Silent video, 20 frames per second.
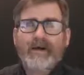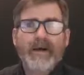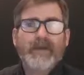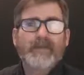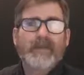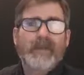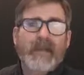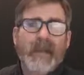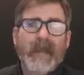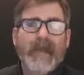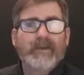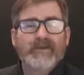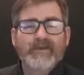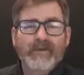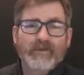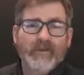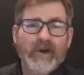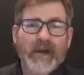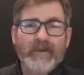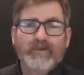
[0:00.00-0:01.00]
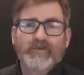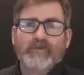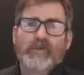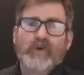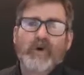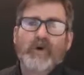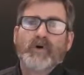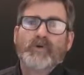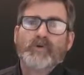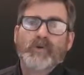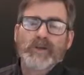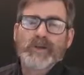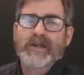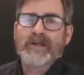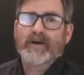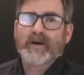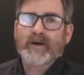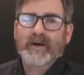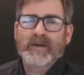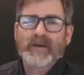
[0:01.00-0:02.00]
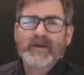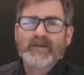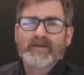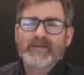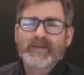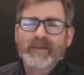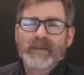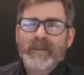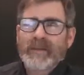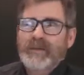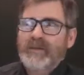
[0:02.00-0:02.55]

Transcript: coming Antichrist, world leader, and it's